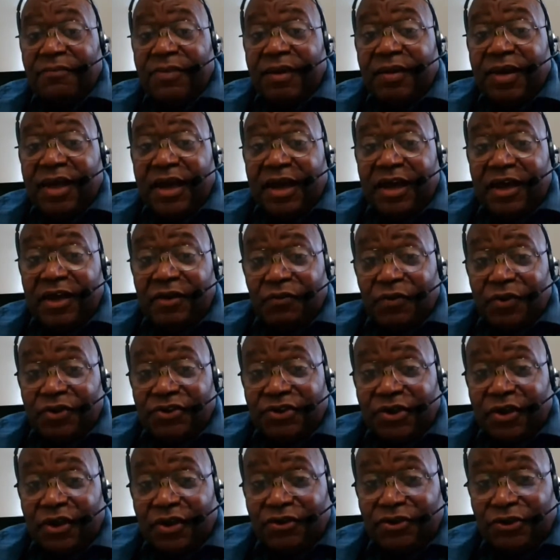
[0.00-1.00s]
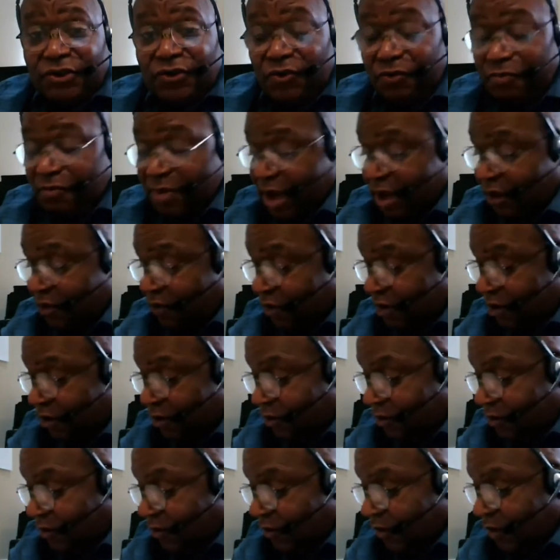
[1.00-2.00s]
Abigail was also married,
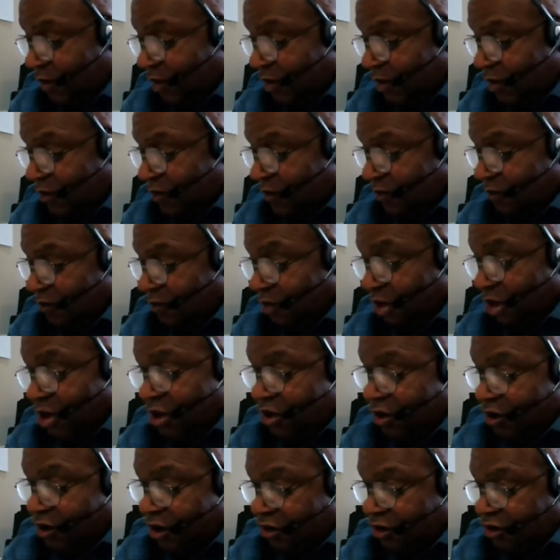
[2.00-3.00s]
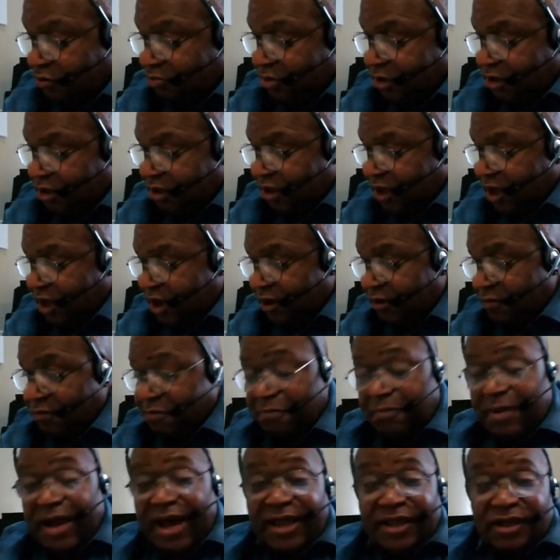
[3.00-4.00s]
but her husband
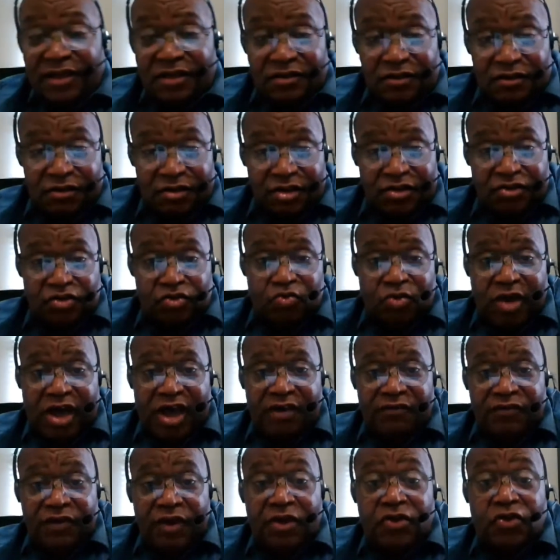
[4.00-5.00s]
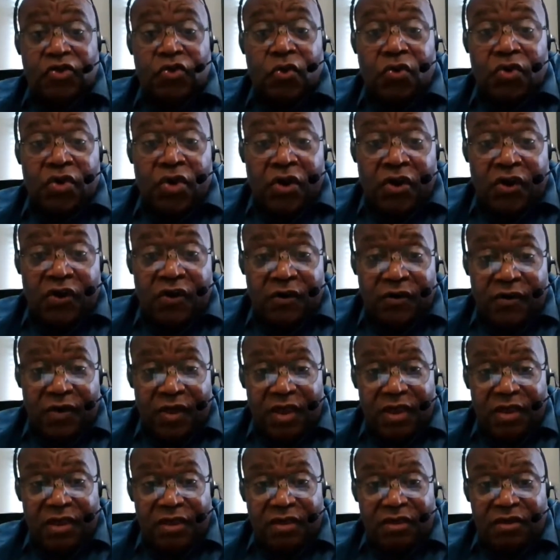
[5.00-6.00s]
died. Michal, his wife, he took her
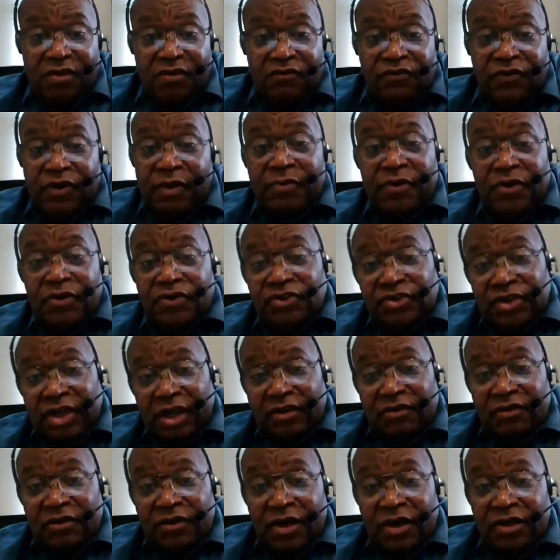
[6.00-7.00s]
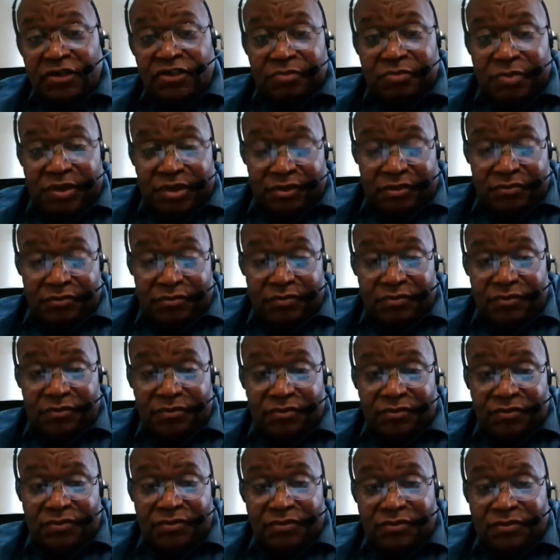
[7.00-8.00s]
from her second husband
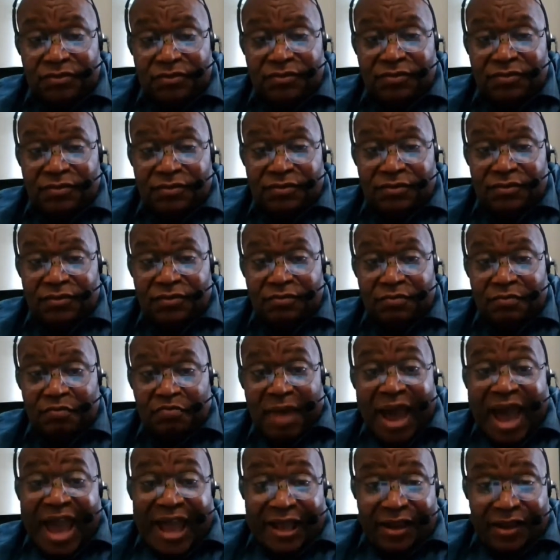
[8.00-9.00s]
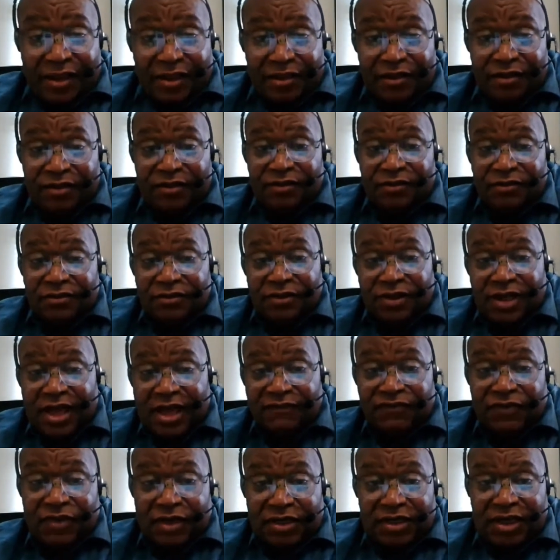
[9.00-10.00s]
back
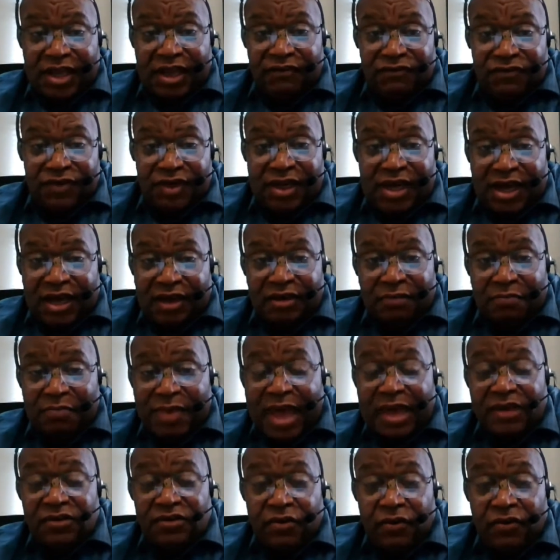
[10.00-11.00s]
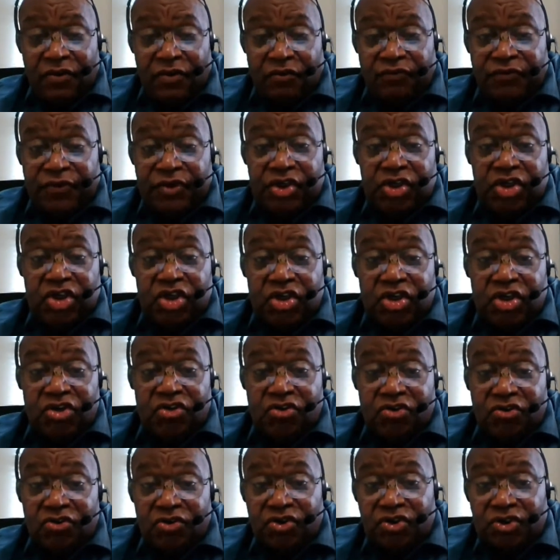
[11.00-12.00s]
after David had abandoned her for
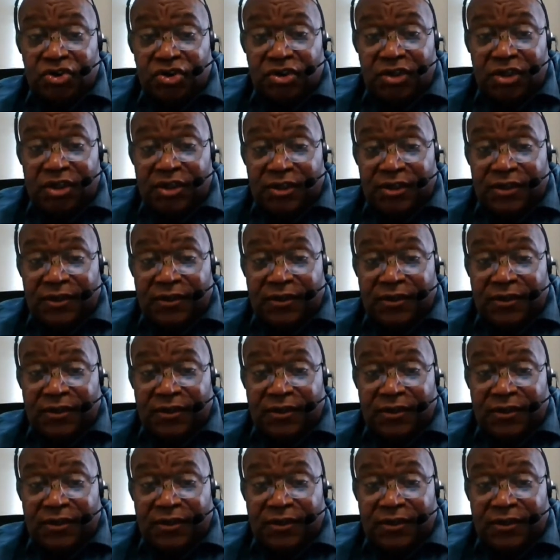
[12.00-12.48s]
years.